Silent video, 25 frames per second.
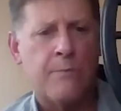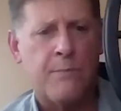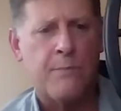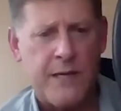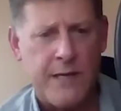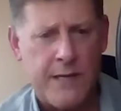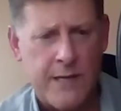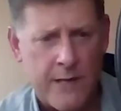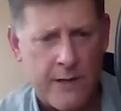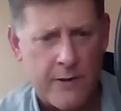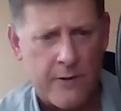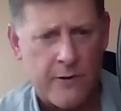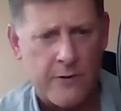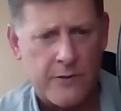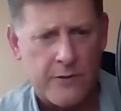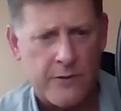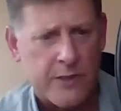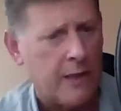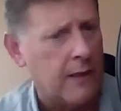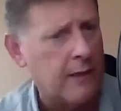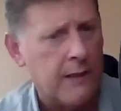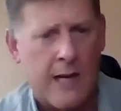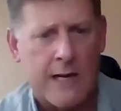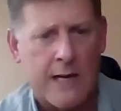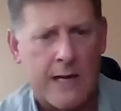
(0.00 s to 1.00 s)
piers,
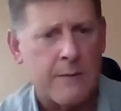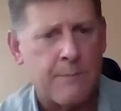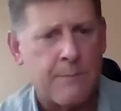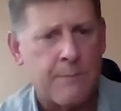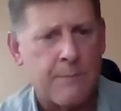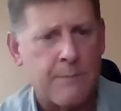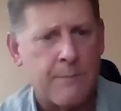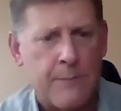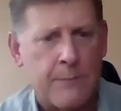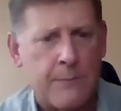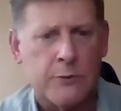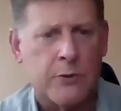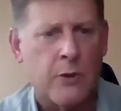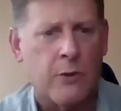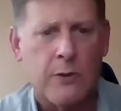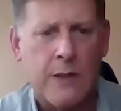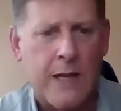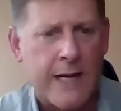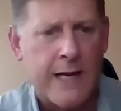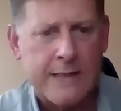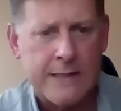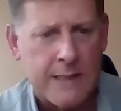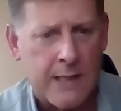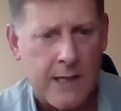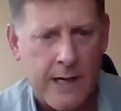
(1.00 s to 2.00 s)
a lot of people don't
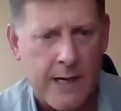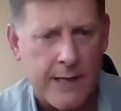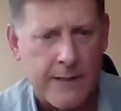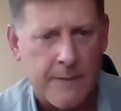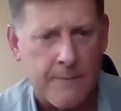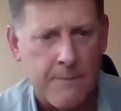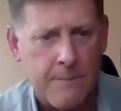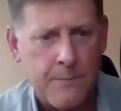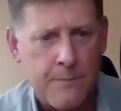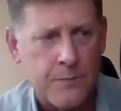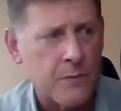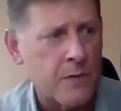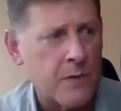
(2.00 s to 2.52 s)
like to hunt them.